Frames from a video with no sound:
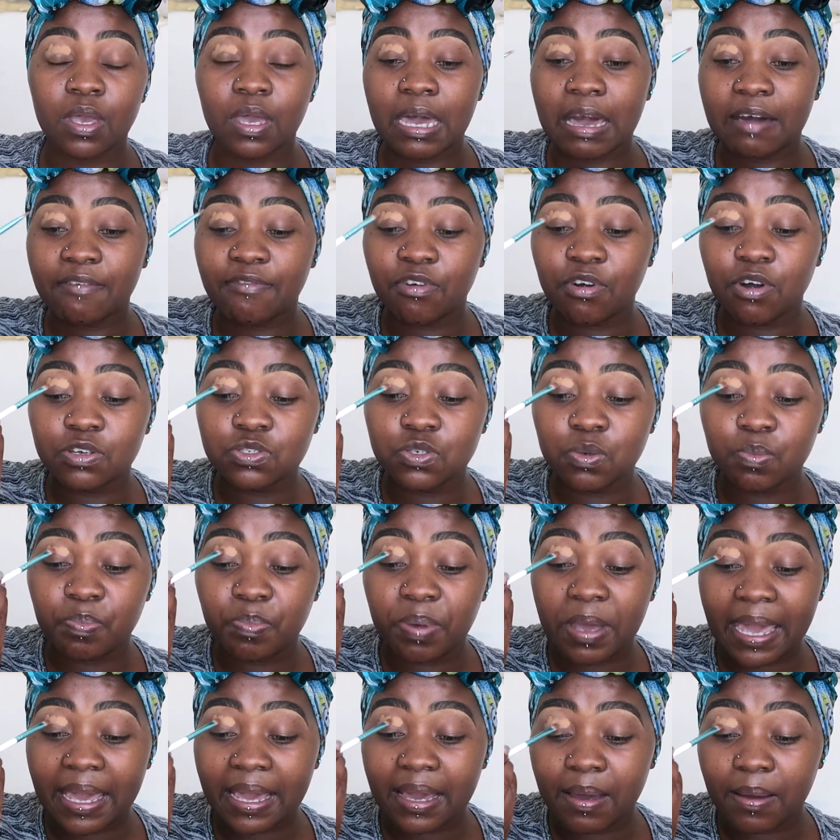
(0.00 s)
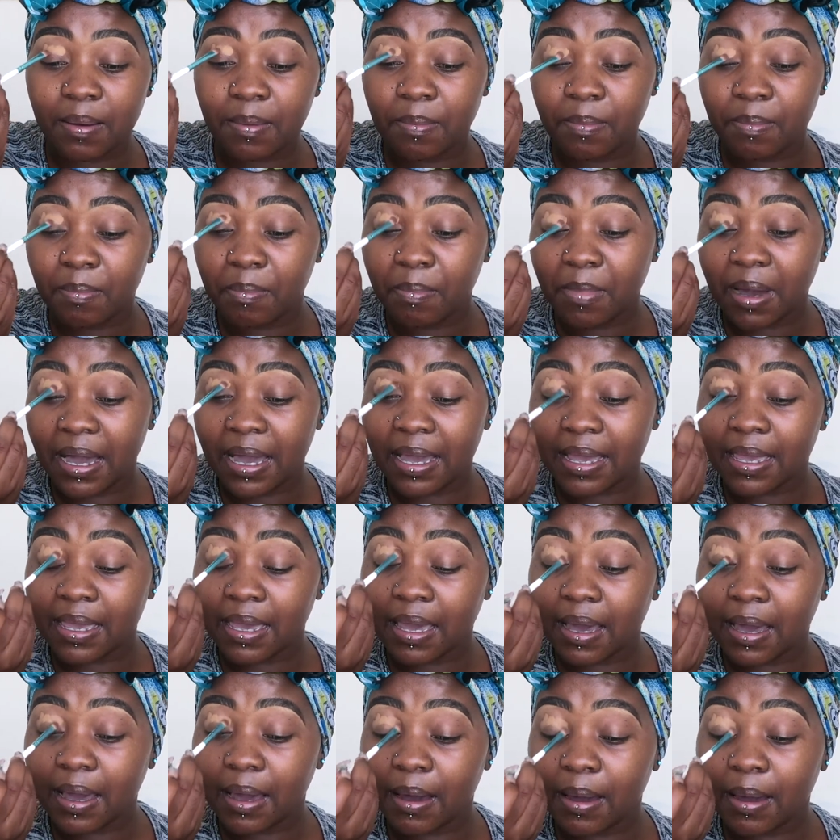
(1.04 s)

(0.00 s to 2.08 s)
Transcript: I forgot to pack my